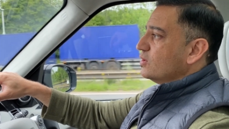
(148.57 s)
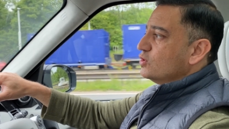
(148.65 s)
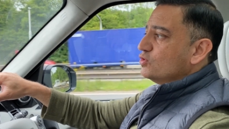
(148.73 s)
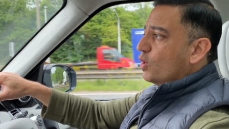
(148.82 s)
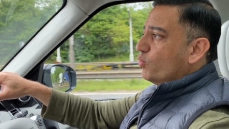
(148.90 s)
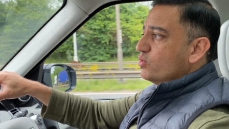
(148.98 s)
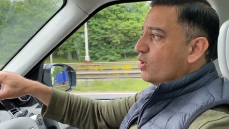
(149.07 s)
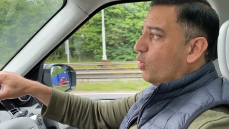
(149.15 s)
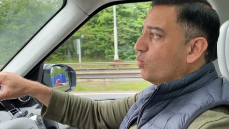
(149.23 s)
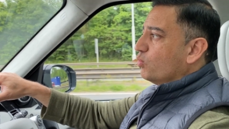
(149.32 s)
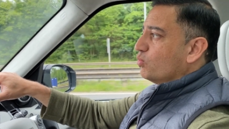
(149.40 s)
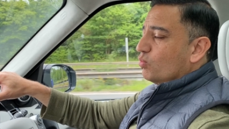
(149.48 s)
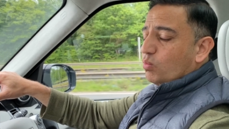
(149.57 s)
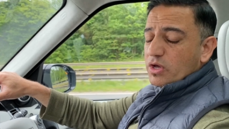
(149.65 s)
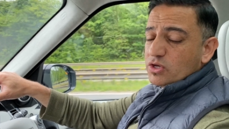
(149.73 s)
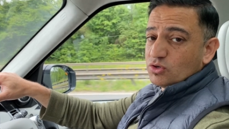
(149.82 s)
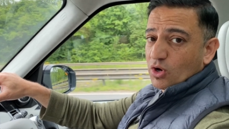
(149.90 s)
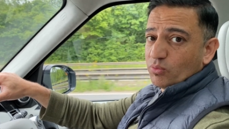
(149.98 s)
you don't know
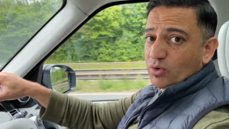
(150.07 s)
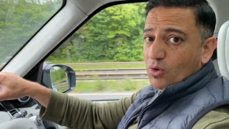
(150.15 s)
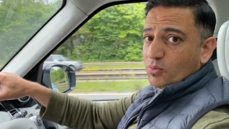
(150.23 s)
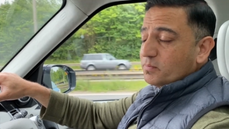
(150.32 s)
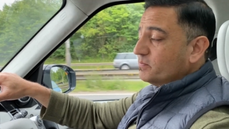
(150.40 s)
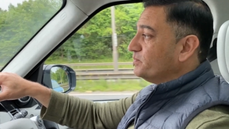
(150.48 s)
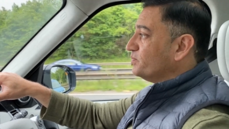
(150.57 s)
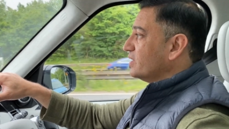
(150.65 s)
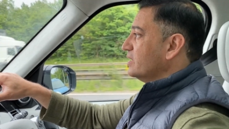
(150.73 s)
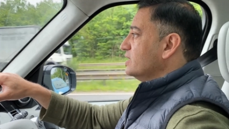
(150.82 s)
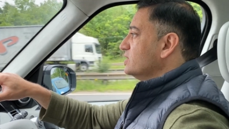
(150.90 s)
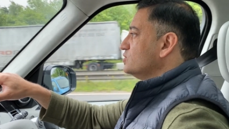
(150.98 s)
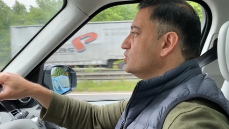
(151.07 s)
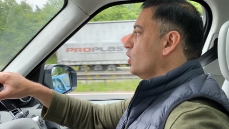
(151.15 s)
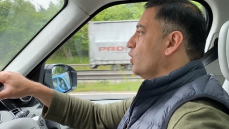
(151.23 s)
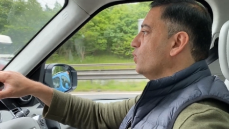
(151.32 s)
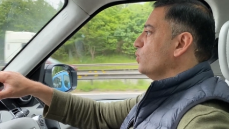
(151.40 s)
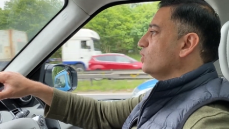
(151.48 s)
what you don't know.
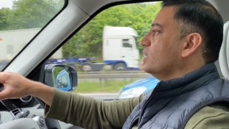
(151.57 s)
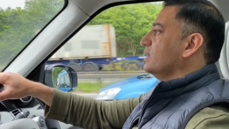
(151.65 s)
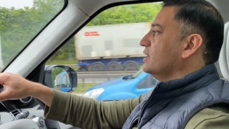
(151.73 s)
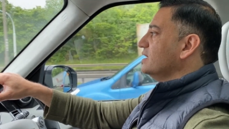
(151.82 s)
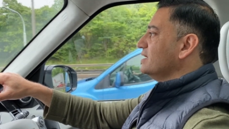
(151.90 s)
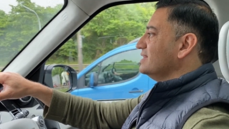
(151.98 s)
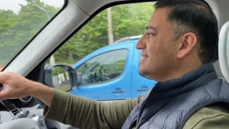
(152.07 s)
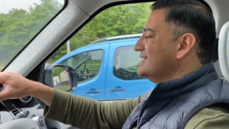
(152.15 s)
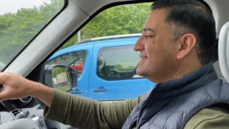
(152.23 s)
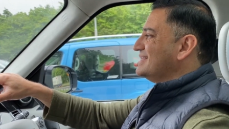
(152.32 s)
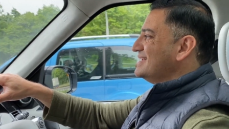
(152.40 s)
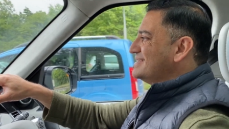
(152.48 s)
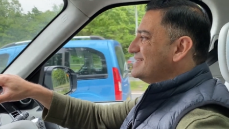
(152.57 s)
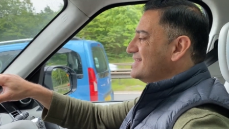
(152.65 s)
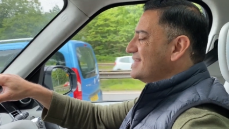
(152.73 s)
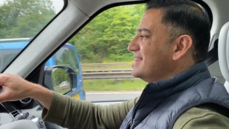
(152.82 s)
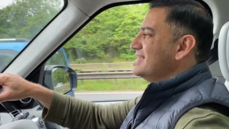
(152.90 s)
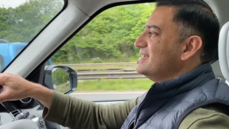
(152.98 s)
So uh, these, these are
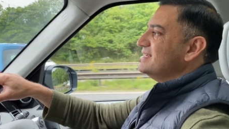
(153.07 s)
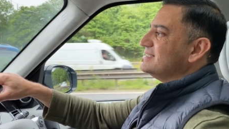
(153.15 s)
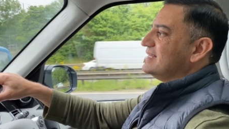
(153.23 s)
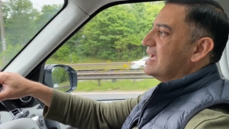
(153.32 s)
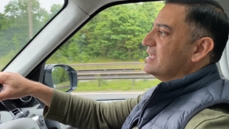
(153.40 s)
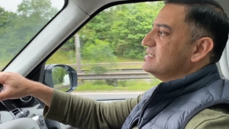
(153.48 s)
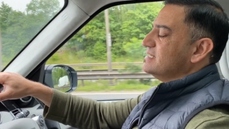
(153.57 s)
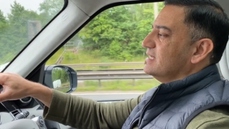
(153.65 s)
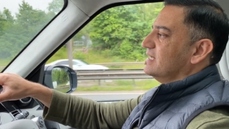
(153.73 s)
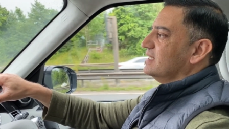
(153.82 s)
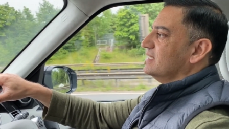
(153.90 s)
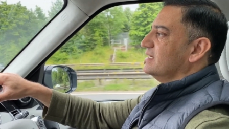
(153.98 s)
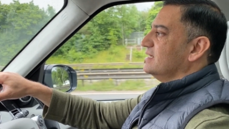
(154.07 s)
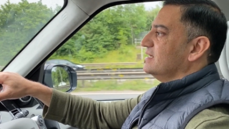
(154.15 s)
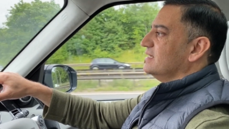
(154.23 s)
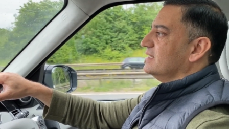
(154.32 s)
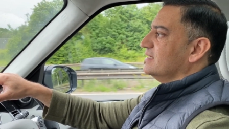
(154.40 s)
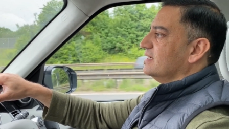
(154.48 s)
the things that uh,
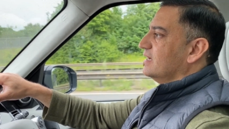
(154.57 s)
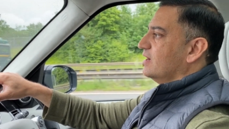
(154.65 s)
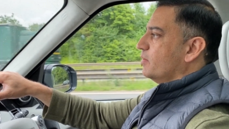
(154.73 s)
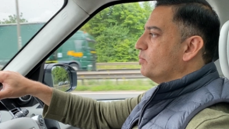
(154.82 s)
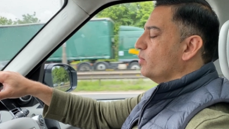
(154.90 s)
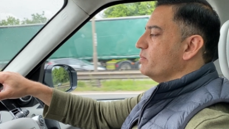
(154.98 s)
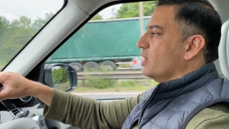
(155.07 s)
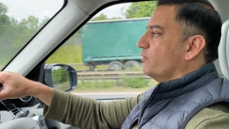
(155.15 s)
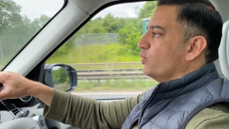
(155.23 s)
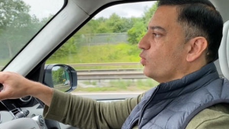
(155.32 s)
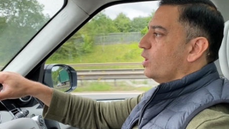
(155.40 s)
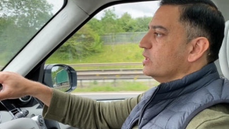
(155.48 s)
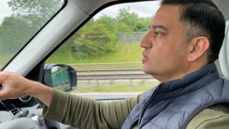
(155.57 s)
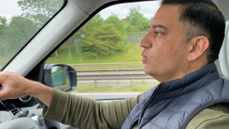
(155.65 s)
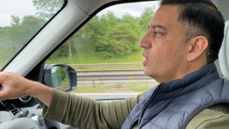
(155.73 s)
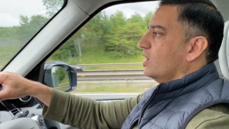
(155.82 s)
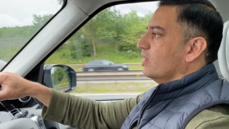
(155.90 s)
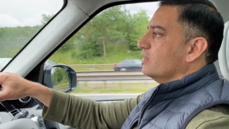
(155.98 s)
have put me off for quite a
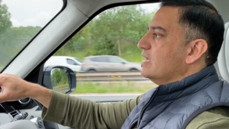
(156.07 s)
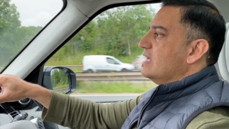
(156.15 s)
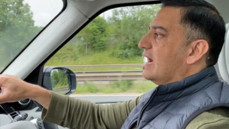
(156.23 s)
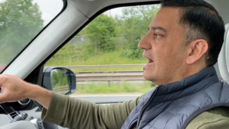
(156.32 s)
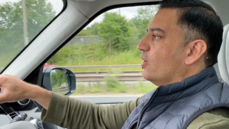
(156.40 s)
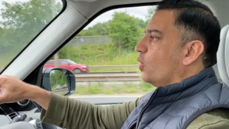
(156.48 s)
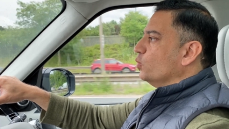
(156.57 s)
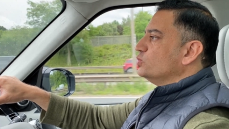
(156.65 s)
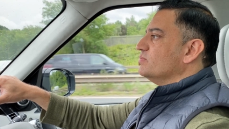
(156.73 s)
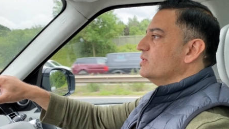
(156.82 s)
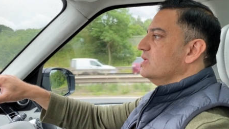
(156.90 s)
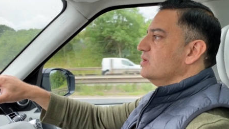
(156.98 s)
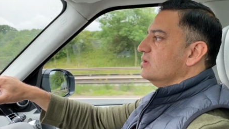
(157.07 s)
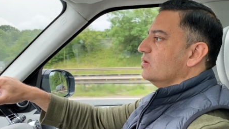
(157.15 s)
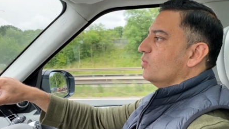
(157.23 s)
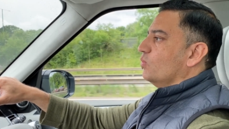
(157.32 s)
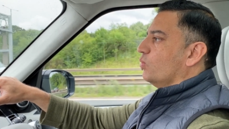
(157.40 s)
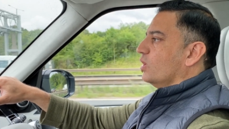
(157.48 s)
while, and ultimately
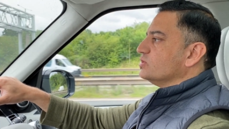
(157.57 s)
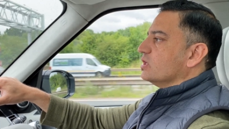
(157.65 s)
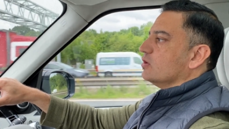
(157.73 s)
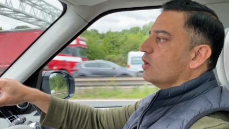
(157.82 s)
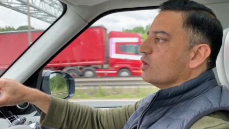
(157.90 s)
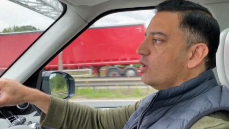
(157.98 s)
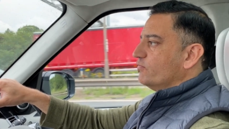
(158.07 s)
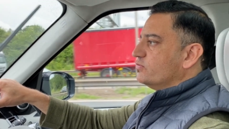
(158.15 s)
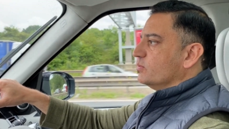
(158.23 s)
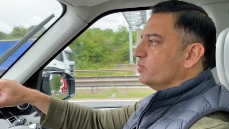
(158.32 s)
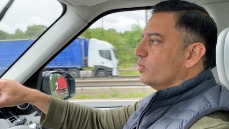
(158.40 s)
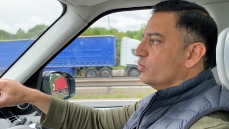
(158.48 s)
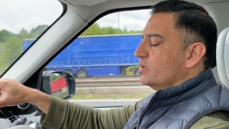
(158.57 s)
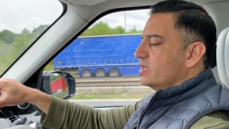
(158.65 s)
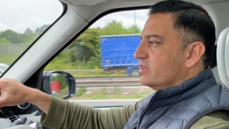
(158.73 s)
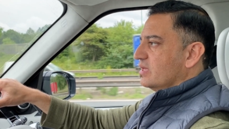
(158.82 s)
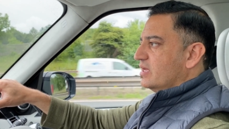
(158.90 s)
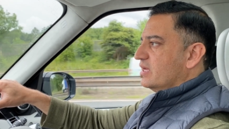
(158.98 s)
what I got comfortable
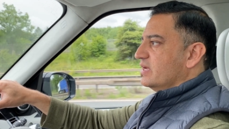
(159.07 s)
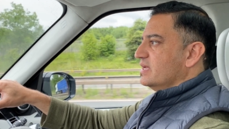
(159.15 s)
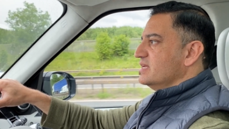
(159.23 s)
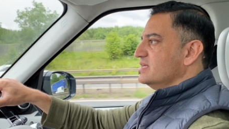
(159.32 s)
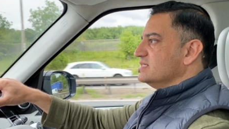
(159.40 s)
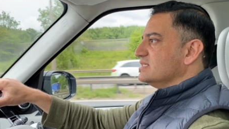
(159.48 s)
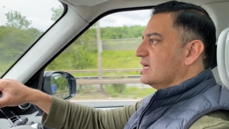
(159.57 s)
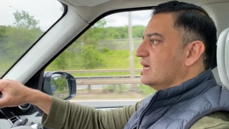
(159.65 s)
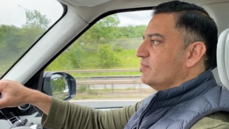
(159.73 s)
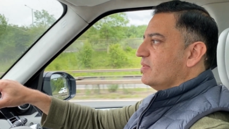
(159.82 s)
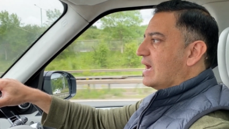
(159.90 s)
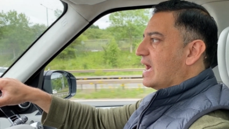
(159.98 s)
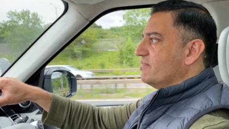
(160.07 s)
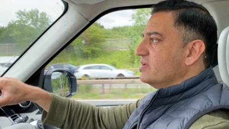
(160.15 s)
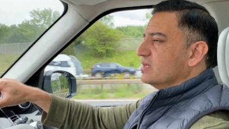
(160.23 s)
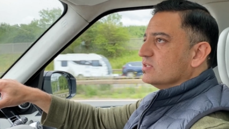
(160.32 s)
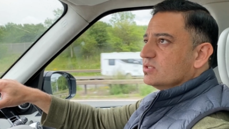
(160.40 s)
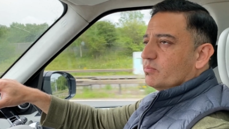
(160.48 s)
with is um,
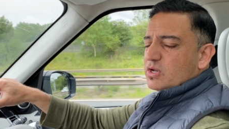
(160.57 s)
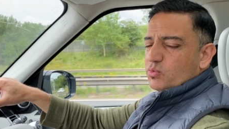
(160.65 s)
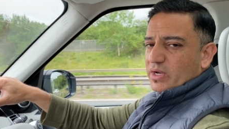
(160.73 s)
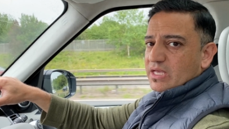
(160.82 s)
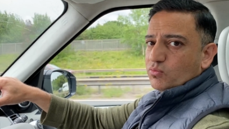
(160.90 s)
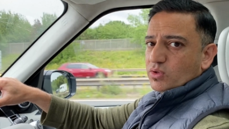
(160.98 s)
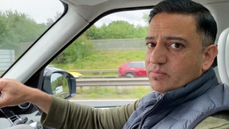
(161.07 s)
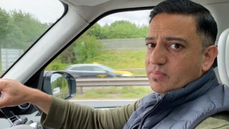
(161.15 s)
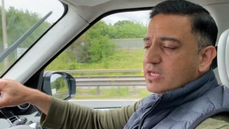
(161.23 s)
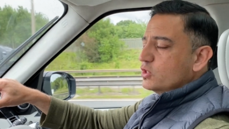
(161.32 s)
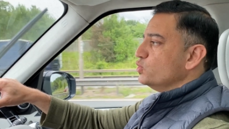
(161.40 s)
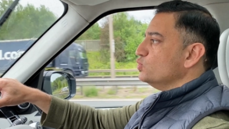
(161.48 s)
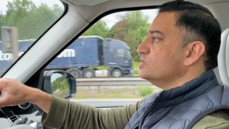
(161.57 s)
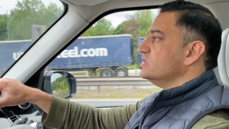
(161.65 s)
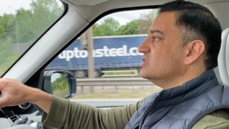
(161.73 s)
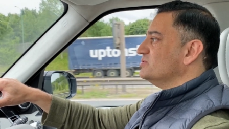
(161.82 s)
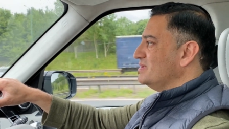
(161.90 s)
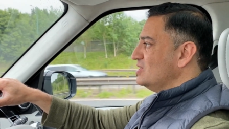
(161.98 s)
having somebody working with me who's
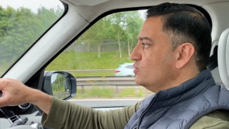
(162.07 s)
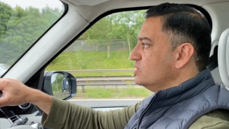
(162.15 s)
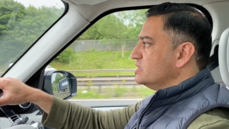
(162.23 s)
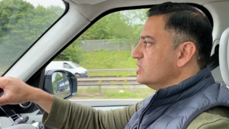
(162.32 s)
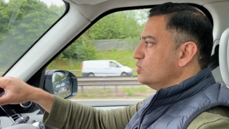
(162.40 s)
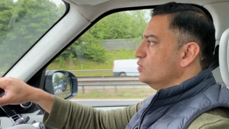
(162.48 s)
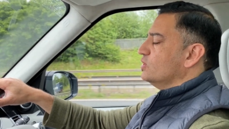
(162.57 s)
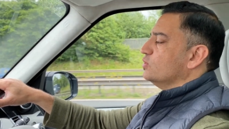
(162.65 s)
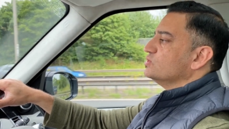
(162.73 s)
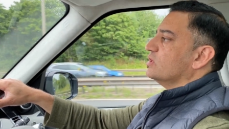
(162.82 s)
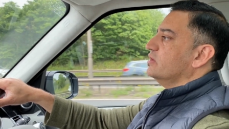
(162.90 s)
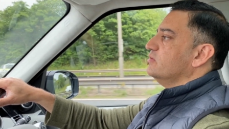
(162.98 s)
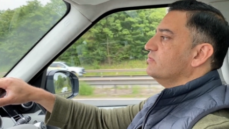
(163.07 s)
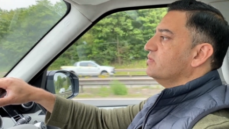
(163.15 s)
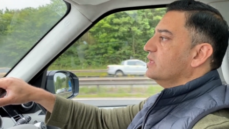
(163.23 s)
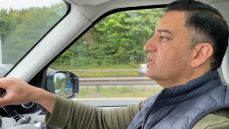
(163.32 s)
experienced in doing those kind of